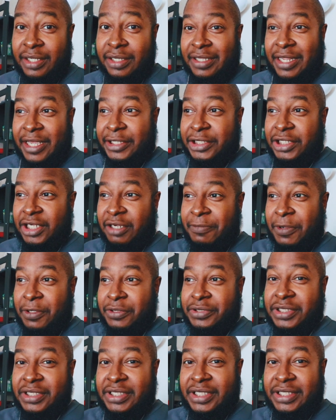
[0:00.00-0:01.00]
Like she
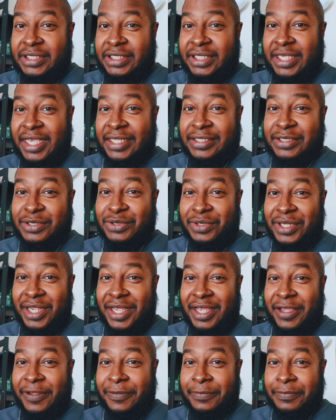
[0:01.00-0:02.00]
posted this
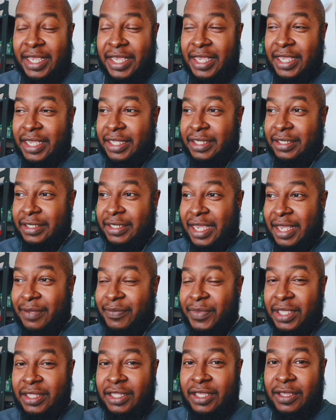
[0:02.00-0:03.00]
yesterday and I
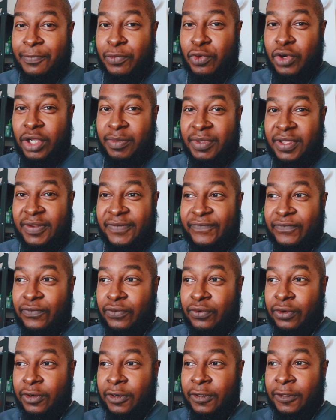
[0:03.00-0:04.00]
made the appointment
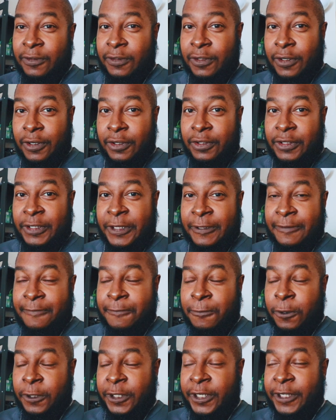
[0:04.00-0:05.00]
for early in the
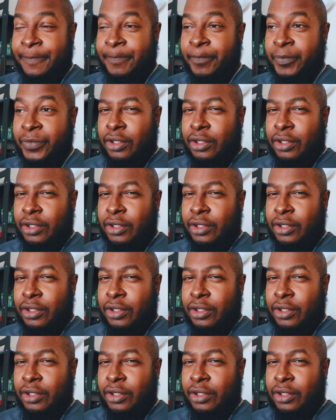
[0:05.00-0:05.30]
morning,